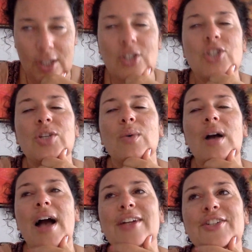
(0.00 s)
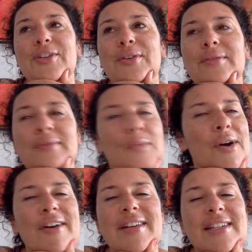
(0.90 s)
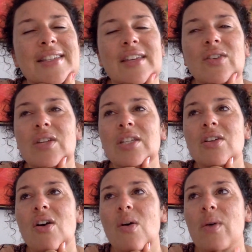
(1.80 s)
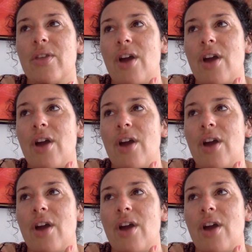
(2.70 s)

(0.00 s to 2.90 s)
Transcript: she will guide you where it is that you need to go with